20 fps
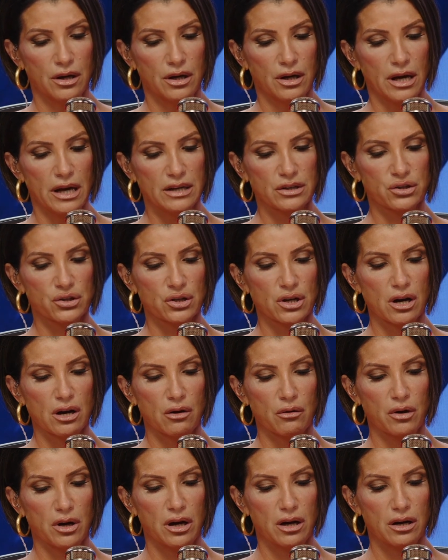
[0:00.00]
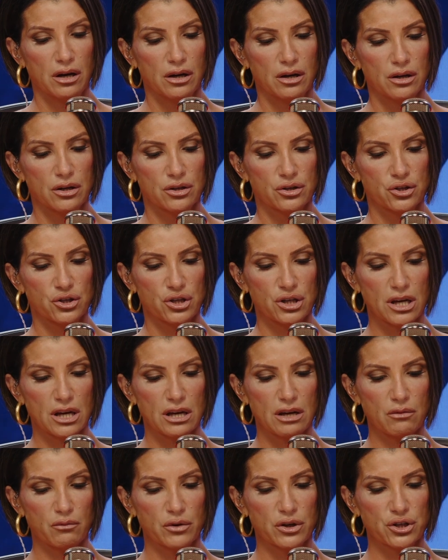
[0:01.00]
And so
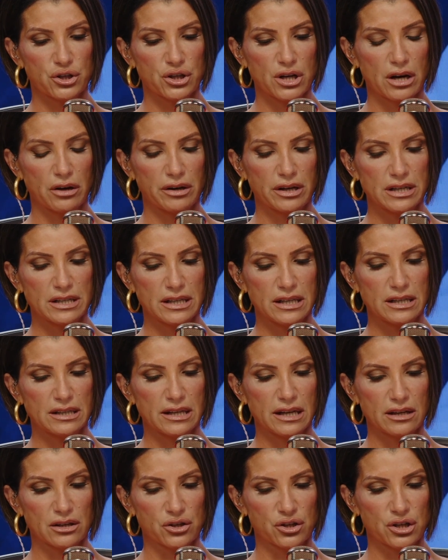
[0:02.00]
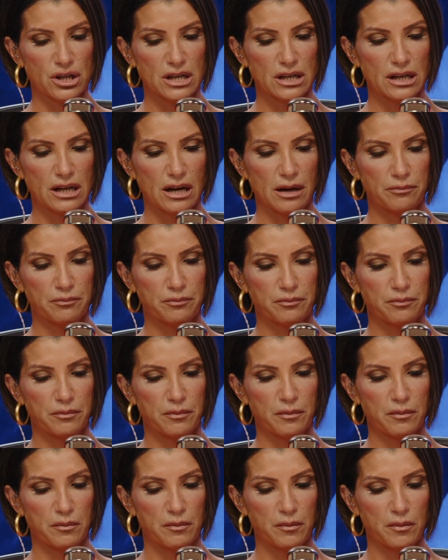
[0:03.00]
she was sharing details. She ended up
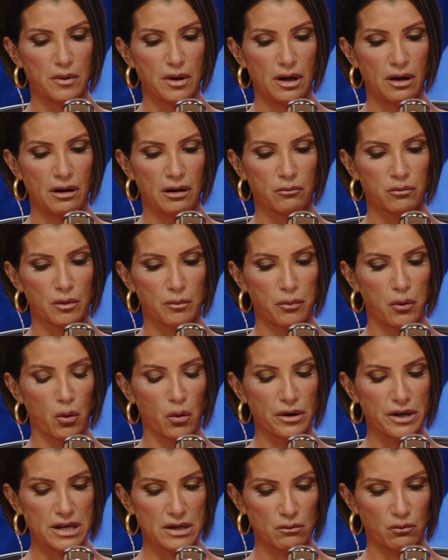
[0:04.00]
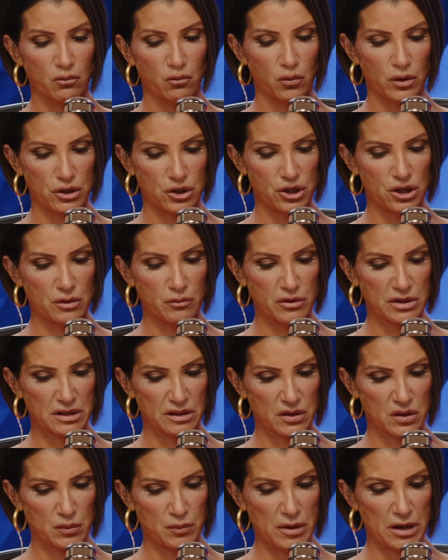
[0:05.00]
reporting what she was
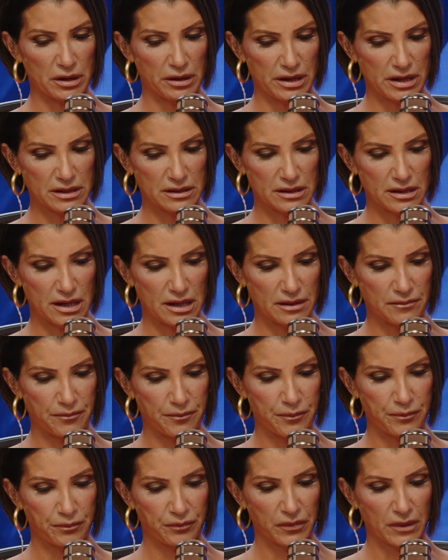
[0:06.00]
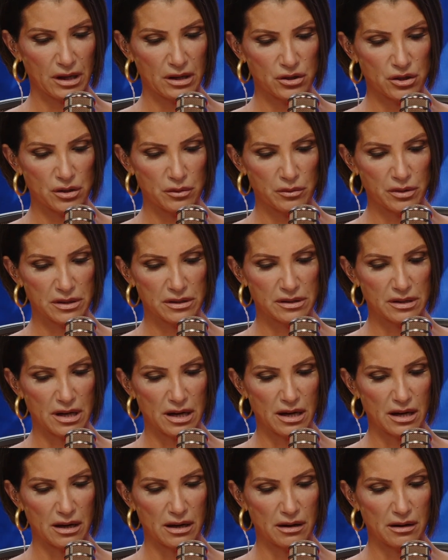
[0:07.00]
experiencing. She was
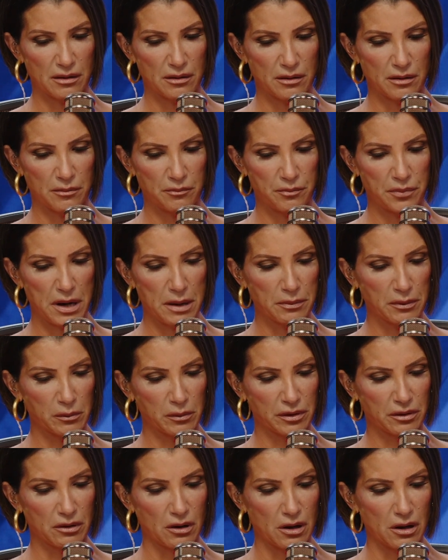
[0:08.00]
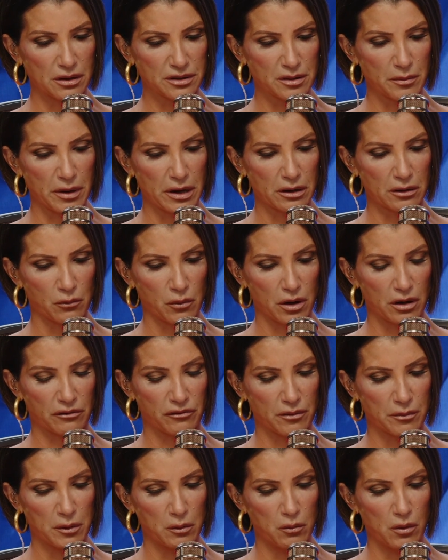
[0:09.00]
peppered with calls about her work
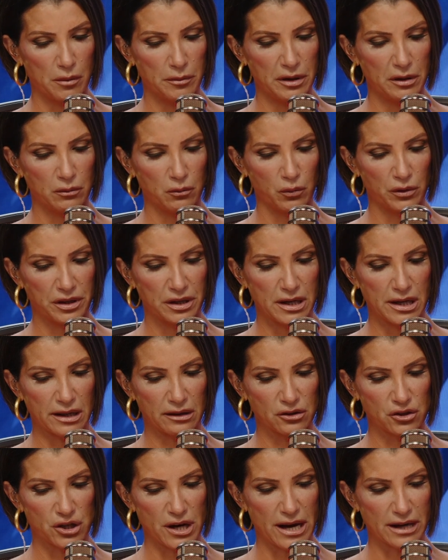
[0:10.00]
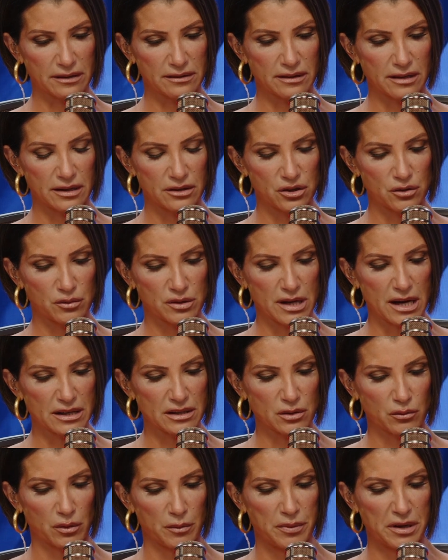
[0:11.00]
from a woman with an English accent. She was asked
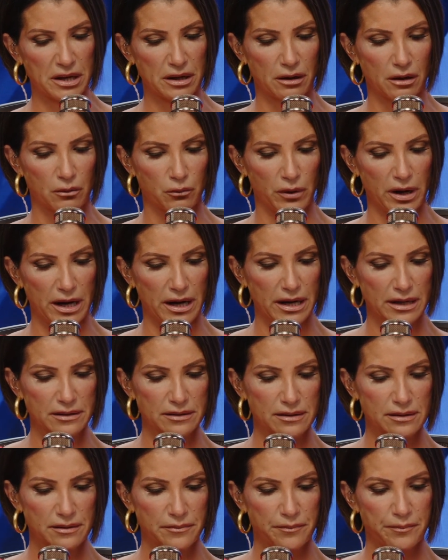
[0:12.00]
to repeat her readings.